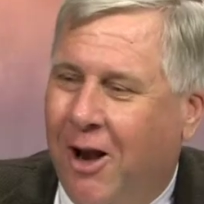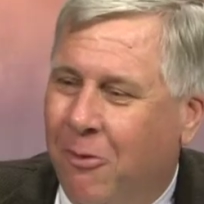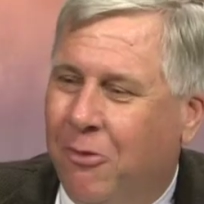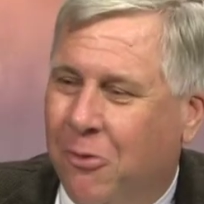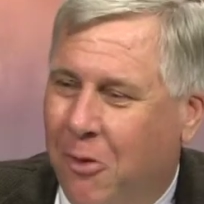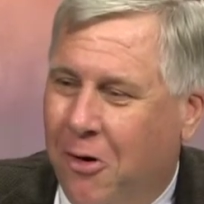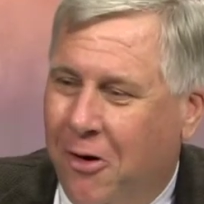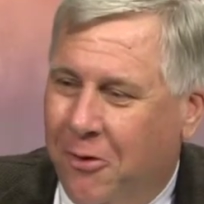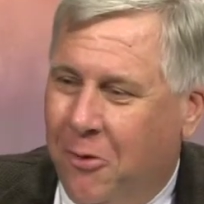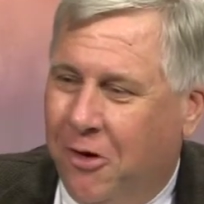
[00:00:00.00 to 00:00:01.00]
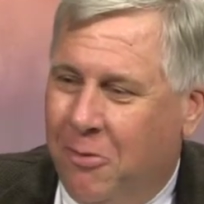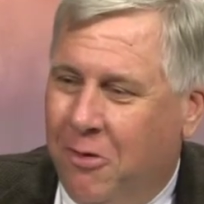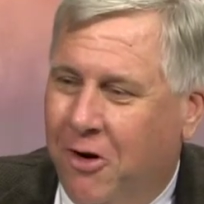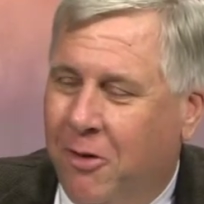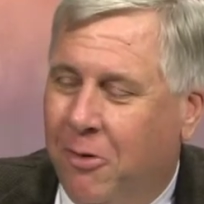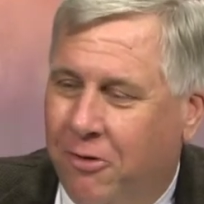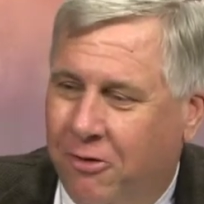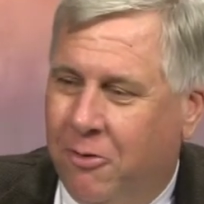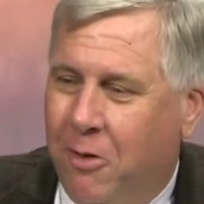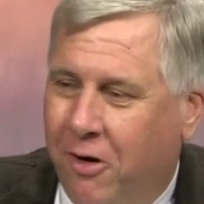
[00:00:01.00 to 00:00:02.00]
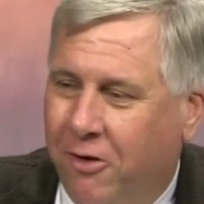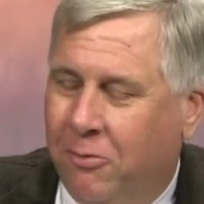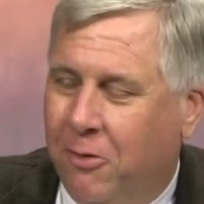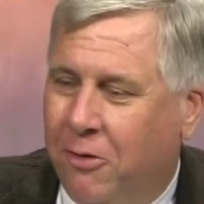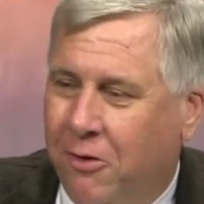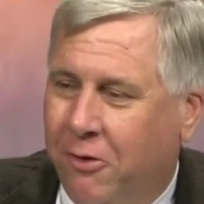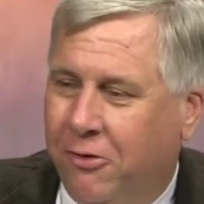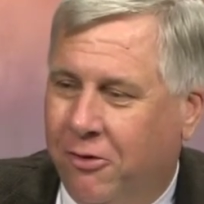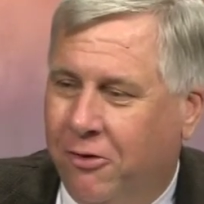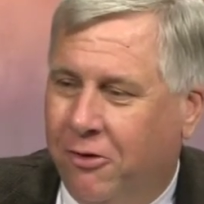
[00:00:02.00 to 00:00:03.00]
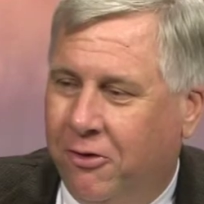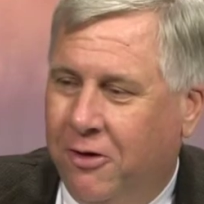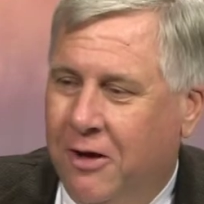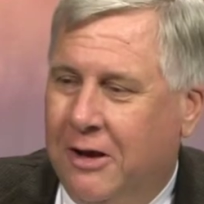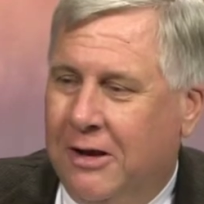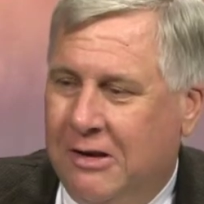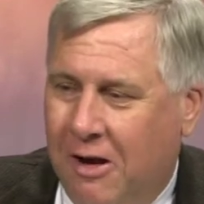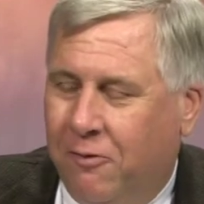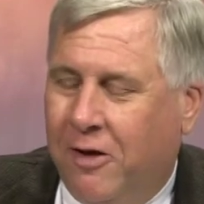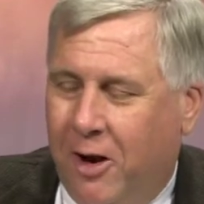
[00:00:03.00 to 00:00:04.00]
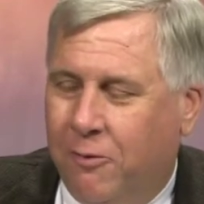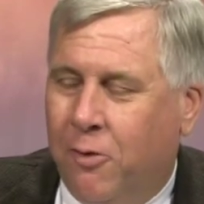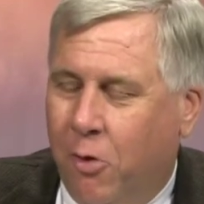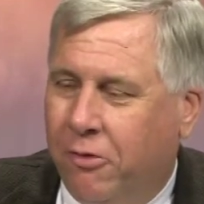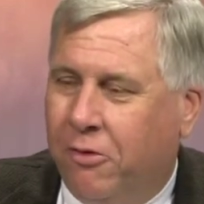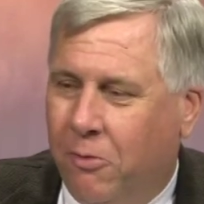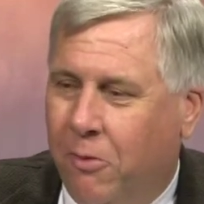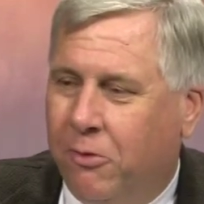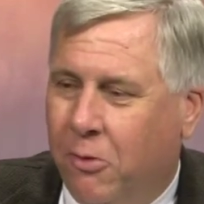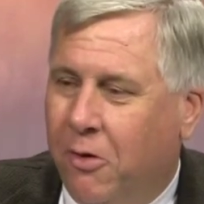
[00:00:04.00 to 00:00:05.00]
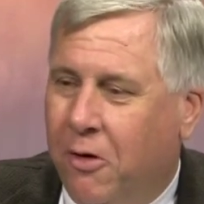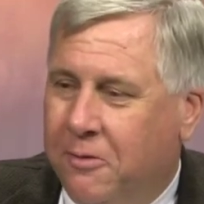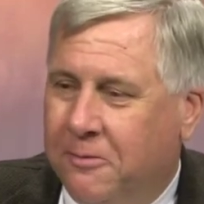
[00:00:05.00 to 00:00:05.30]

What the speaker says: what was going on in their own community, right. But Sister Mary Elizabeth and the little sisters definitely had a focus on what was going on.